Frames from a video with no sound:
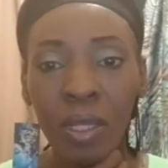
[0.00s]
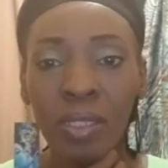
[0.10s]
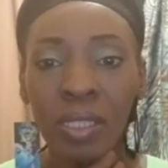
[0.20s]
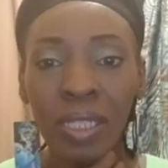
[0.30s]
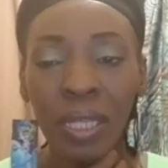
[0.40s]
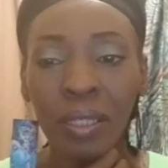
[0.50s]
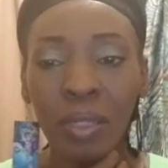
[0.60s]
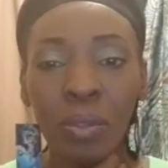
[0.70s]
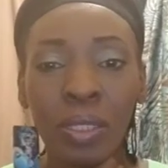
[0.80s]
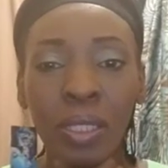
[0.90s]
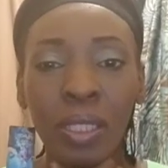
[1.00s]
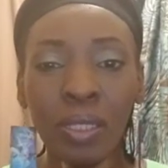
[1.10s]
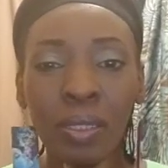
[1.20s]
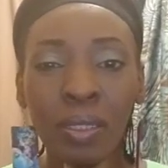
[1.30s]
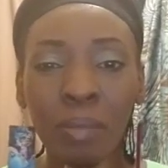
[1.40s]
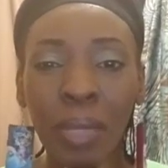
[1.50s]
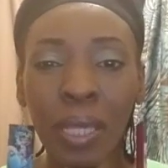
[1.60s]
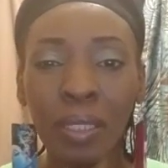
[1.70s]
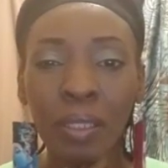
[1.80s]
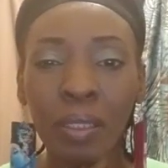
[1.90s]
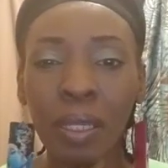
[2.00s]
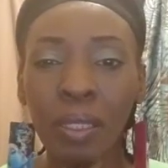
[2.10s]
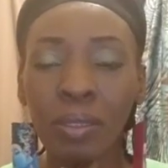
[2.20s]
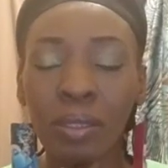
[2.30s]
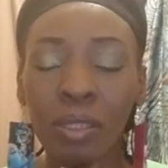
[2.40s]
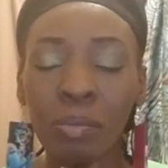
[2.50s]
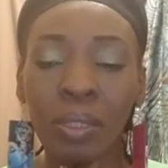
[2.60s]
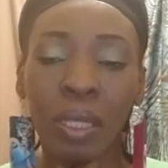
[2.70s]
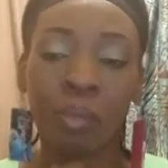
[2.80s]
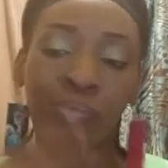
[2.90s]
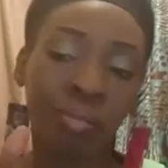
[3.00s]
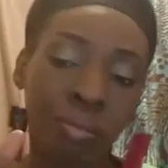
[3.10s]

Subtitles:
seemed like it was easier back in the day to just be like,